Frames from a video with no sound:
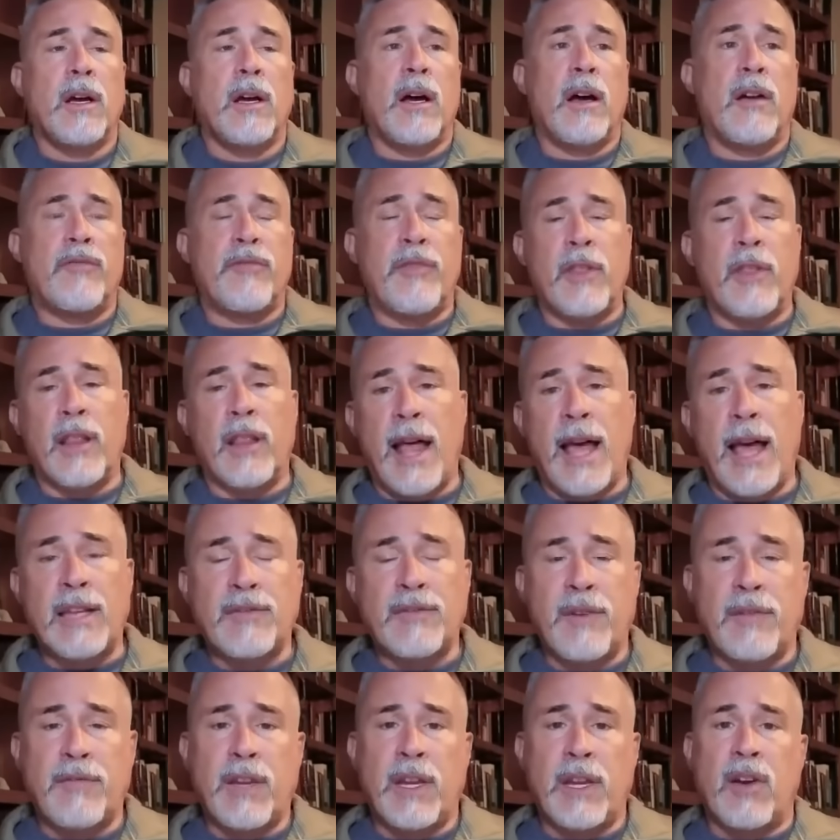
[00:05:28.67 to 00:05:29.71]
for the last
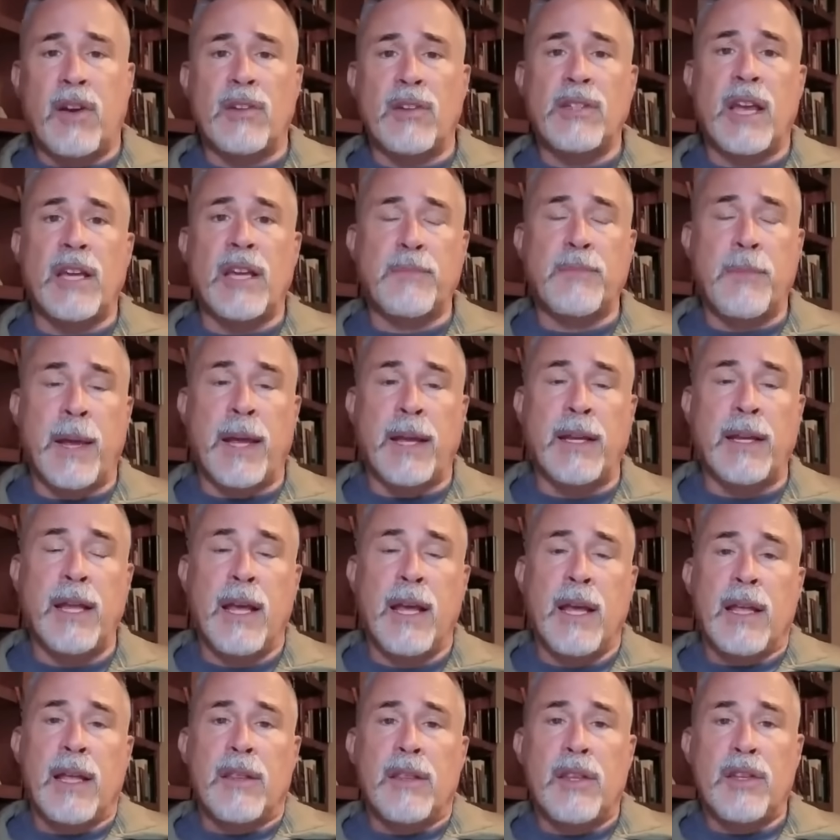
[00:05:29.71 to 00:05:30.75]
50 years has been
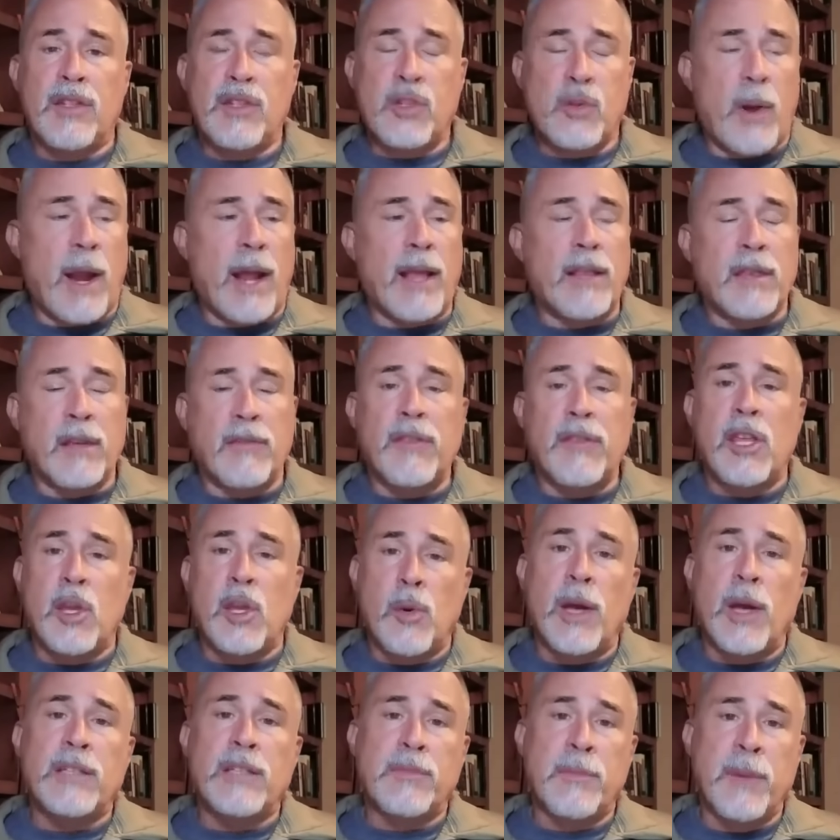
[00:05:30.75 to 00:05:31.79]
the strength of the
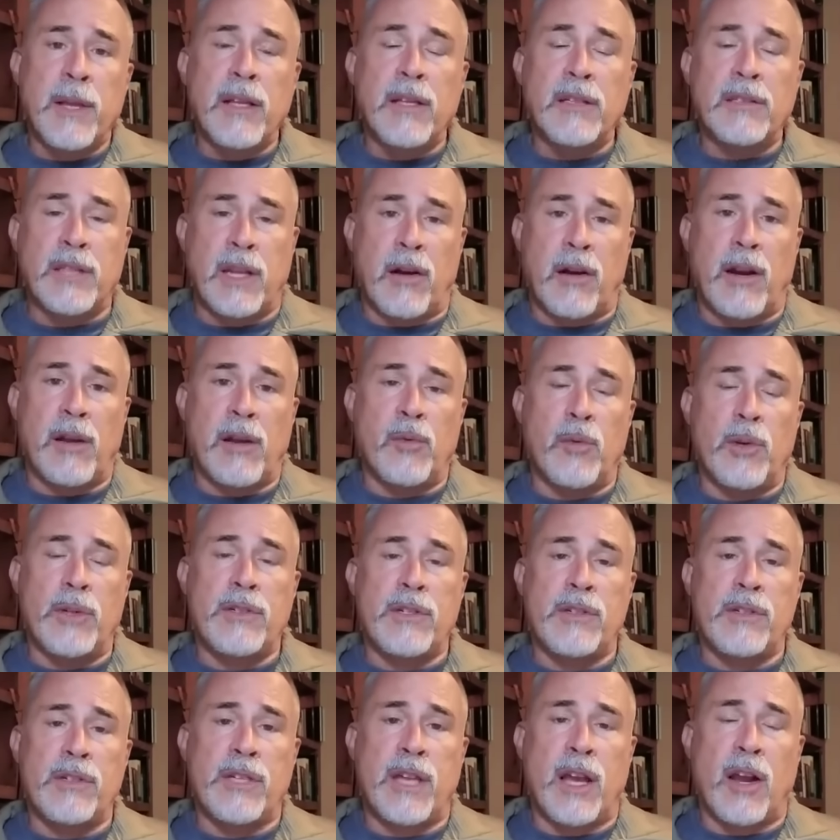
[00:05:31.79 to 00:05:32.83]
US military, which
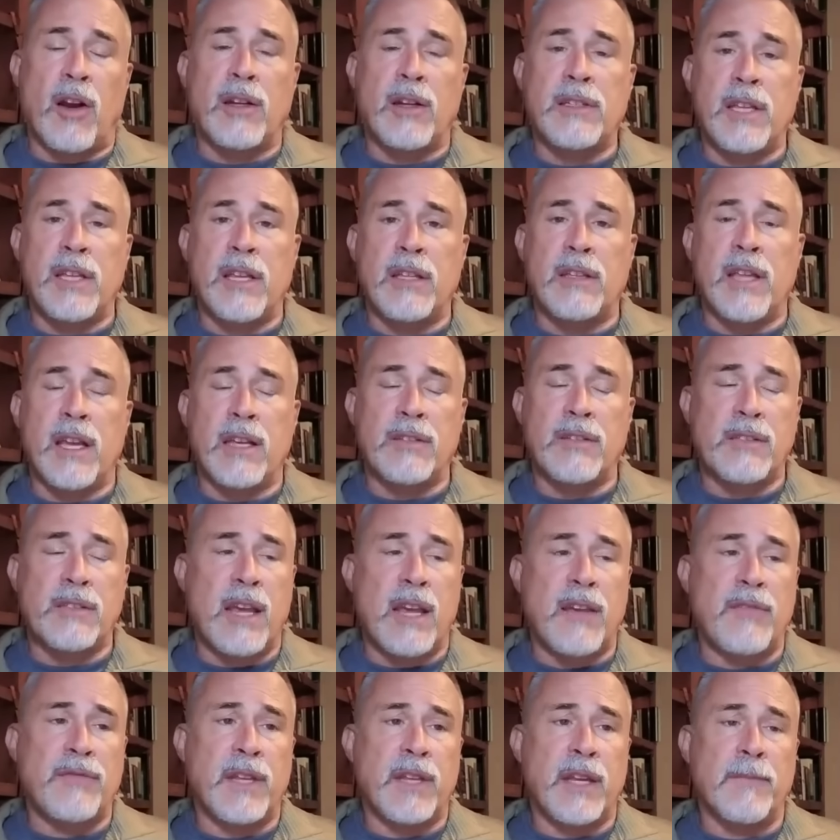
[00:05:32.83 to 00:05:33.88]
has guaranteed that
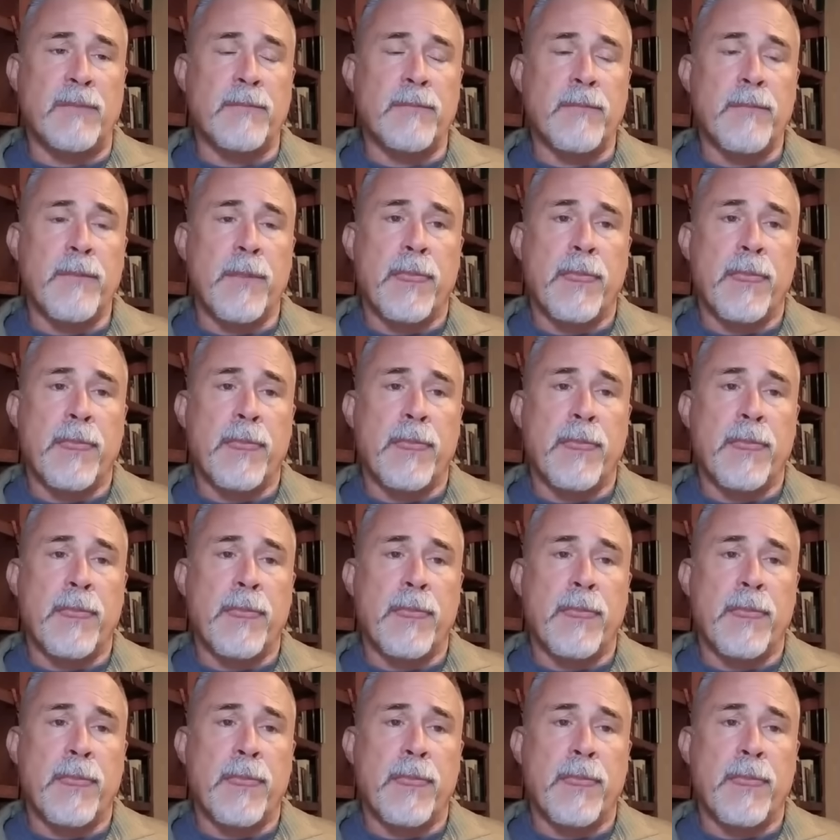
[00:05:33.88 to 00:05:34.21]
safety.